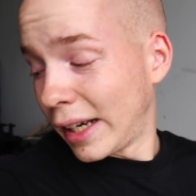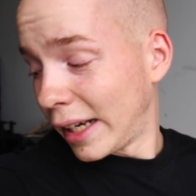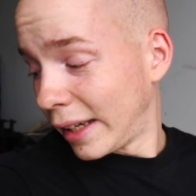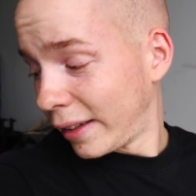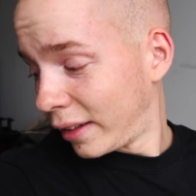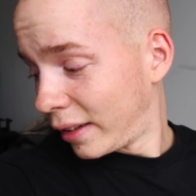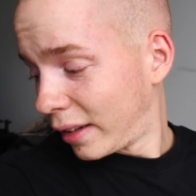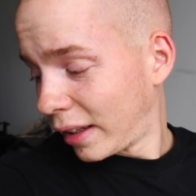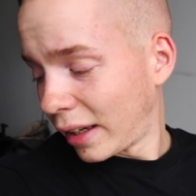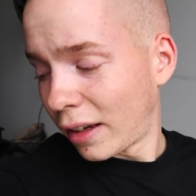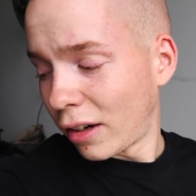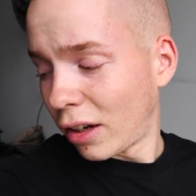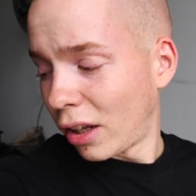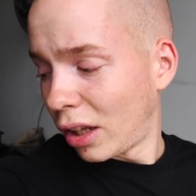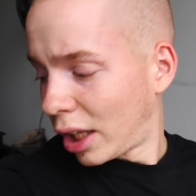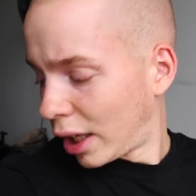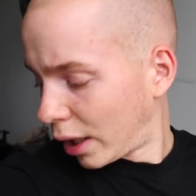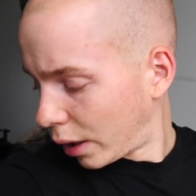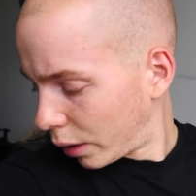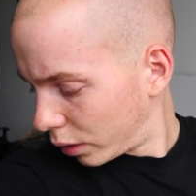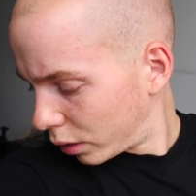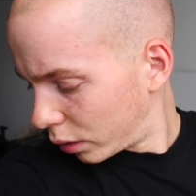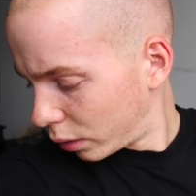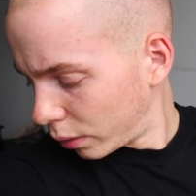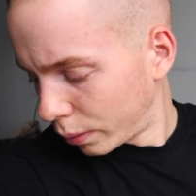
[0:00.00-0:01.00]
I had to take it all
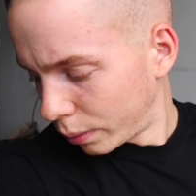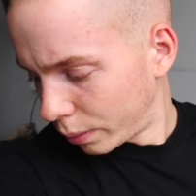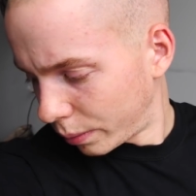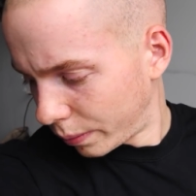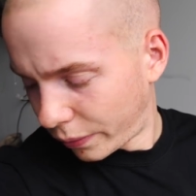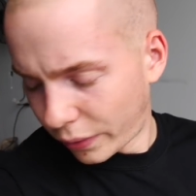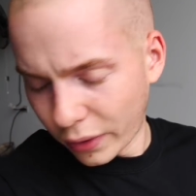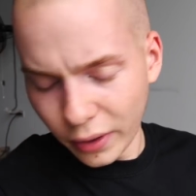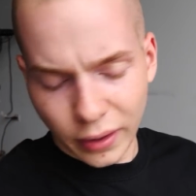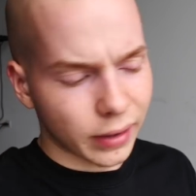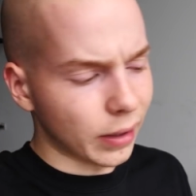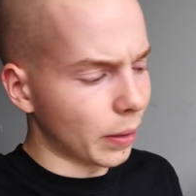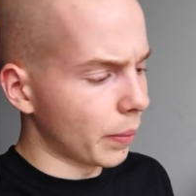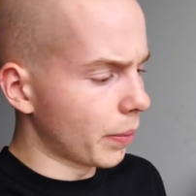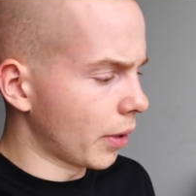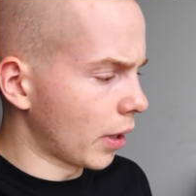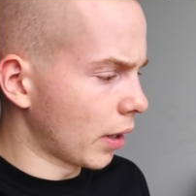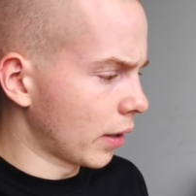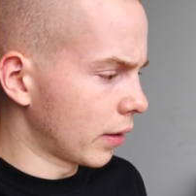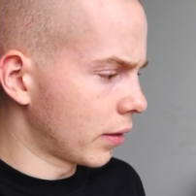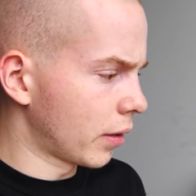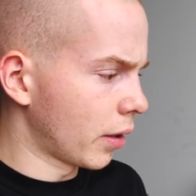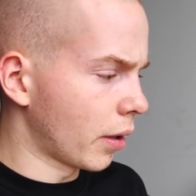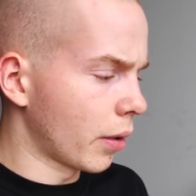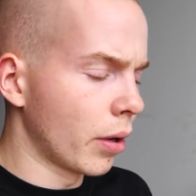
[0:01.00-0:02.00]
out to fix
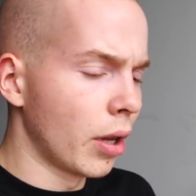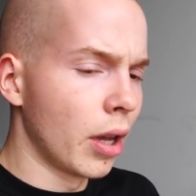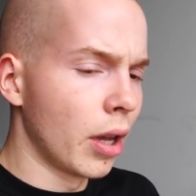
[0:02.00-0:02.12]
something, so.